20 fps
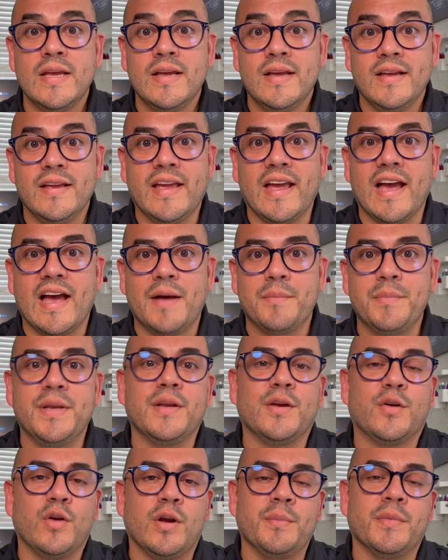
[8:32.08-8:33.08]
Yeah, I'm in
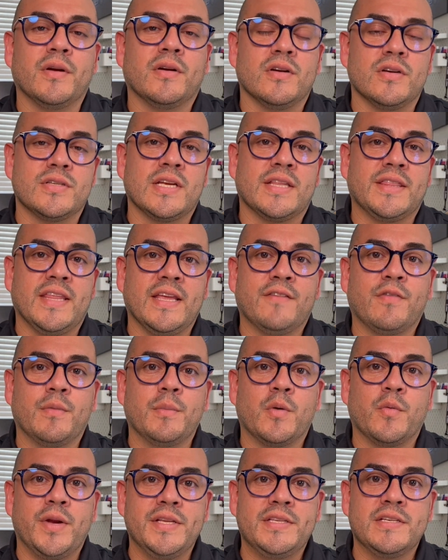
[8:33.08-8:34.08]
agreement, Krish. I think from
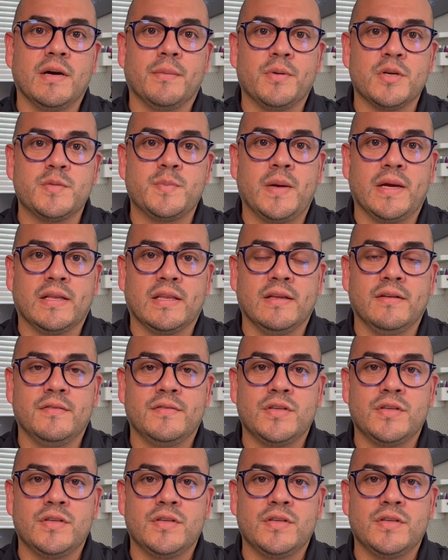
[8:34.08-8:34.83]
a retail perspective,